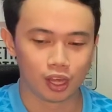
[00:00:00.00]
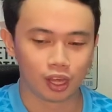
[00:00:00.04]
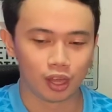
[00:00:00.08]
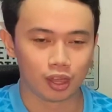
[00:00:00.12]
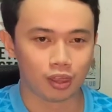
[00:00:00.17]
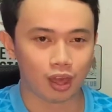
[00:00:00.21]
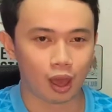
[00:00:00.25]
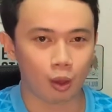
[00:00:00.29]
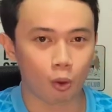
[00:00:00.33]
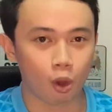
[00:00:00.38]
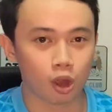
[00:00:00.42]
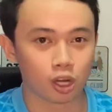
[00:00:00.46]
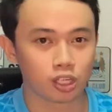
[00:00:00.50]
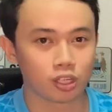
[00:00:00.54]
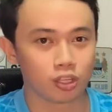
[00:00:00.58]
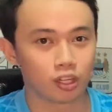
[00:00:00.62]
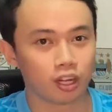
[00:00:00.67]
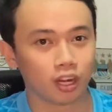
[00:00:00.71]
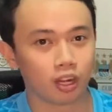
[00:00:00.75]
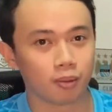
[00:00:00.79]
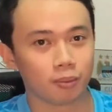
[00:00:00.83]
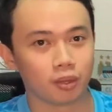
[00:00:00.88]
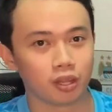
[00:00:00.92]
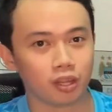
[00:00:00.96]
I watched the
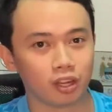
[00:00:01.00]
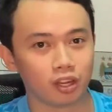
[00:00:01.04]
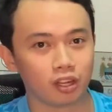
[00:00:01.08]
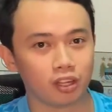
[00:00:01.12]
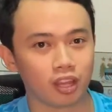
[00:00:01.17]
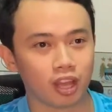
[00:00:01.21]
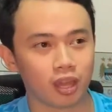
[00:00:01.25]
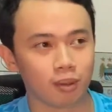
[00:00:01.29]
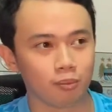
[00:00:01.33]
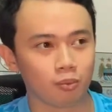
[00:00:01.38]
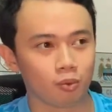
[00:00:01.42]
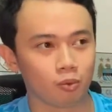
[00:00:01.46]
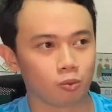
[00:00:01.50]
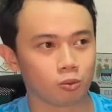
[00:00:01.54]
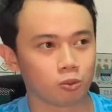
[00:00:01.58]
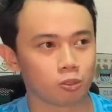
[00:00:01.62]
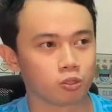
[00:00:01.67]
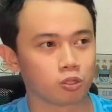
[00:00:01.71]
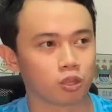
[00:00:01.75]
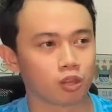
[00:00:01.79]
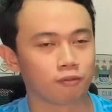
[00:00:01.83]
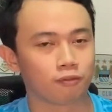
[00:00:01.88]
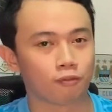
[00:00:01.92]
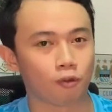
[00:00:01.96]
Real Madrid game, which was
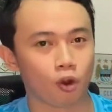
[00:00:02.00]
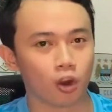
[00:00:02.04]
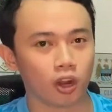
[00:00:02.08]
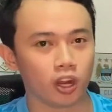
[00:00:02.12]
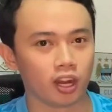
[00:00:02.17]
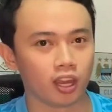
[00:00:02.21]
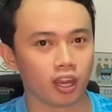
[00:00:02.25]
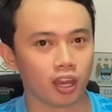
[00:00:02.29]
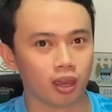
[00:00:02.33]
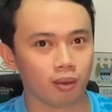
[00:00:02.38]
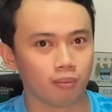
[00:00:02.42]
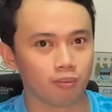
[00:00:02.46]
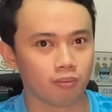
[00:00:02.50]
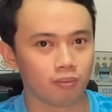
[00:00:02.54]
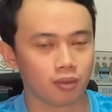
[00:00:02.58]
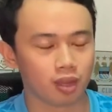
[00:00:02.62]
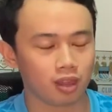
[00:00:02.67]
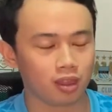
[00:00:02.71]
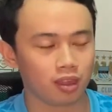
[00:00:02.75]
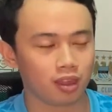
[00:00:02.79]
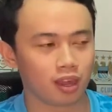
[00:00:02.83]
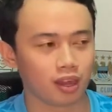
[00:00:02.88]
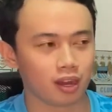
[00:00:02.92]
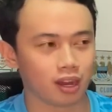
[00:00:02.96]
at 4 a.m.
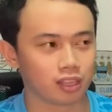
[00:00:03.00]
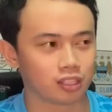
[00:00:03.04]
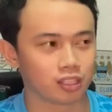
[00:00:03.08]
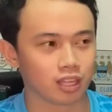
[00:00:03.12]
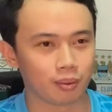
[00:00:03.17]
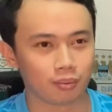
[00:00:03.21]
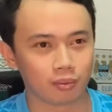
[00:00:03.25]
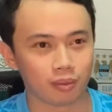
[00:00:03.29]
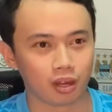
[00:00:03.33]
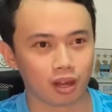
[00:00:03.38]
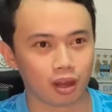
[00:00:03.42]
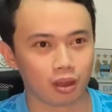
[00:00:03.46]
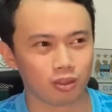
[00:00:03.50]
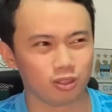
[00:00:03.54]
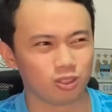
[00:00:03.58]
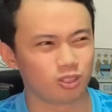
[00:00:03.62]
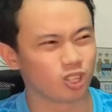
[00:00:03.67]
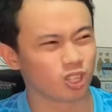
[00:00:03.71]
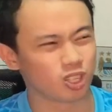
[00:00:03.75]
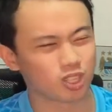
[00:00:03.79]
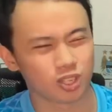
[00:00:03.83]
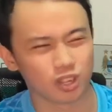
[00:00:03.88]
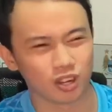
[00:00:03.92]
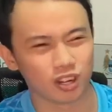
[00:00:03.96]
and then I slept around
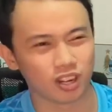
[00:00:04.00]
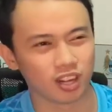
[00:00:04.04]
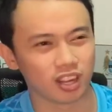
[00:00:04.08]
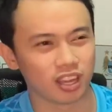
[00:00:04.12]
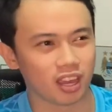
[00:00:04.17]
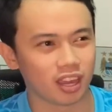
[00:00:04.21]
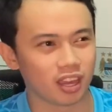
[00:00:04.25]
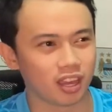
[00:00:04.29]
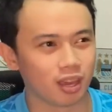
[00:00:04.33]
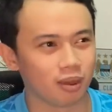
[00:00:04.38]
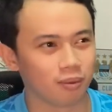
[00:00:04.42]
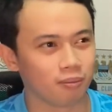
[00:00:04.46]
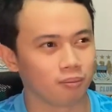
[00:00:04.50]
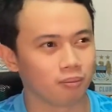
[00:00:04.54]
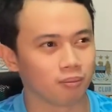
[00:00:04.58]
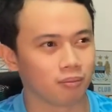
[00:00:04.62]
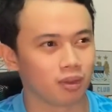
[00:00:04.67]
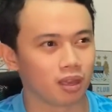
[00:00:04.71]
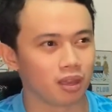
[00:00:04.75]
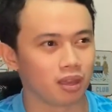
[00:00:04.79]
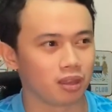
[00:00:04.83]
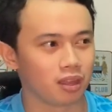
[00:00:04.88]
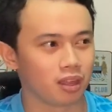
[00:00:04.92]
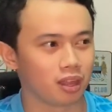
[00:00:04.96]
6.30 a.m.
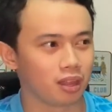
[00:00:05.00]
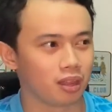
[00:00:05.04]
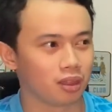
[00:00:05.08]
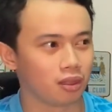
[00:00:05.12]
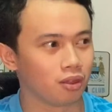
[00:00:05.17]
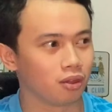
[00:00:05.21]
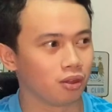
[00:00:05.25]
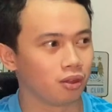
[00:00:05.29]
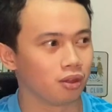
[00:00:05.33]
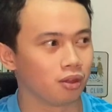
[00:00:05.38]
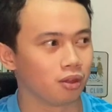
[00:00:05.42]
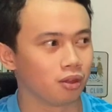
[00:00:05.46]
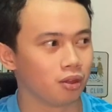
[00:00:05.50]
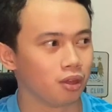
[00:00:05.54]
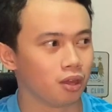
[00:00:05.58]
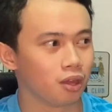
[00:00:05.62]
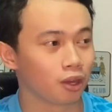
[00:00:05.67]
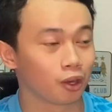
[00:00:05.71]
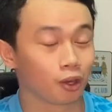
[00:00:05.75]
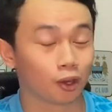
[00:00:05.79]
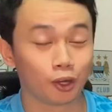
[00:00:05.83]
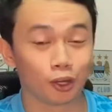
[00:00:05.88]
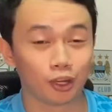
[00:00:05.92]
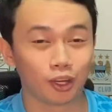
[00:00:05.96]
and then the
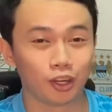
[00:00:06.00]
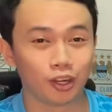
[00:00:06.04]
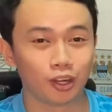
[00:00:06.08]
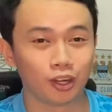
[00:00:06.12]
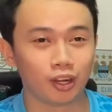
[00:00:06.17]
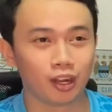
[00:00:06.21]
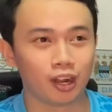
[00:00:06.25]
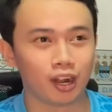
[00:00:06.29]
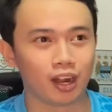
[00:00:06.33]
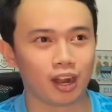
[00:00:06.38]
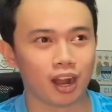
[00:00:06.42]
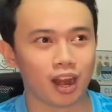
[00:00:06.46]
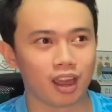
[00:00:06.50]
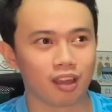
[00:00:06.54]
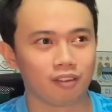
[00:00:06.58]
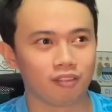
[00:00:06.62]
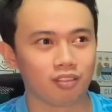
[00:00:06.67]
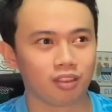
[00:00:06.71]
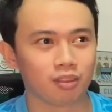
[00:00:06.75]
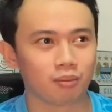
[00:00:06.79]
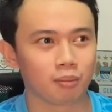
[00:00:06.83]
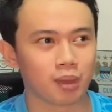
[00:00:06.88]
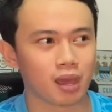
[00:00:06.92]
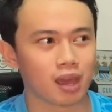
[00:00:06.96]
courier arrived
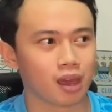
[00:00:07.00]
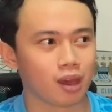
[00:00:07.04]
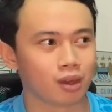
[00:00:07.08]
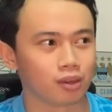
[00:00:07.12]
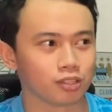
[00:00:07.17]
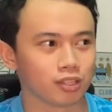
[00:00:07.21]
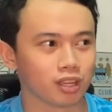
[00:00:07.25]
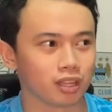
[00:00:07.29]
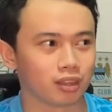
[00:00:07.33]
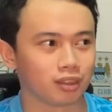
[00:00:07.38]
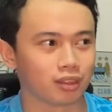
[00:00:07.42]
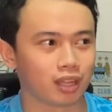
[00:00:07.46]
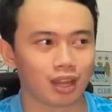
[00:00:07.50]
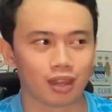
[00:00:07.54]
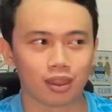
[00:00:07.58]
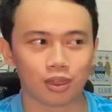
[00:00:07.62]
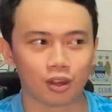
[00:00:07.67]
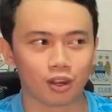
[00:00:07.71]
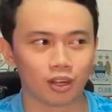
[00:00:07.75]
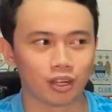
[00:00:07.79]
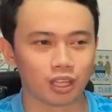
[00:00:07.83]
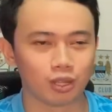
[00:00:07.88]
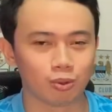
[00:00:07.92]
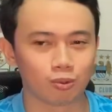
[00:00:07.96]
at my house at
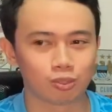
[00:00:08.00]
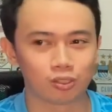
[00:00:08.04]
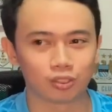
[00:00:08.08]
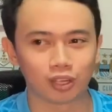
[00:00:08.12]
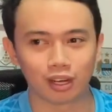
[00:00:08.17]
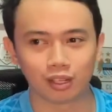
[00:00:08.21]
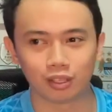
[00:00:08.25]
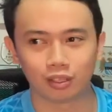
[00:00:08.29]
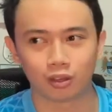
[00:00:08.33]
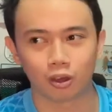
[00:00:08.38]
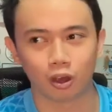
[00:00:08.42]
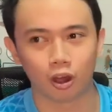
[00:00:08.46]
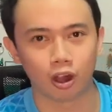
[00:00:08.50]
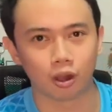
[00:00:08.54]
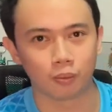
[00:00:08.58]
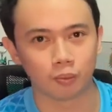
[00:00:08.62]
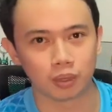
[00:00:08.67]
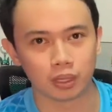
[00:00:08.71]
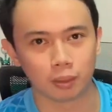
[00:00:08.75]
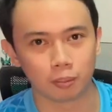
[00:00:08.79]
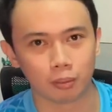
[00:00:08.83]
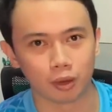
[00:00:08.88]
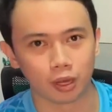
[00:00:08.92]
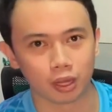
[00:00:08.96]
10.30. He was trying to call me,
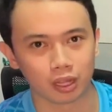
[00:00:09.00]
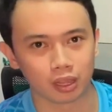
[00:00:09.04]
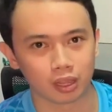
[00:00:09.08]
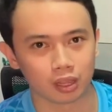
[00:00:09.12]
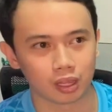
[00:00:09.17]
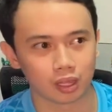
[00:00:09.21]
but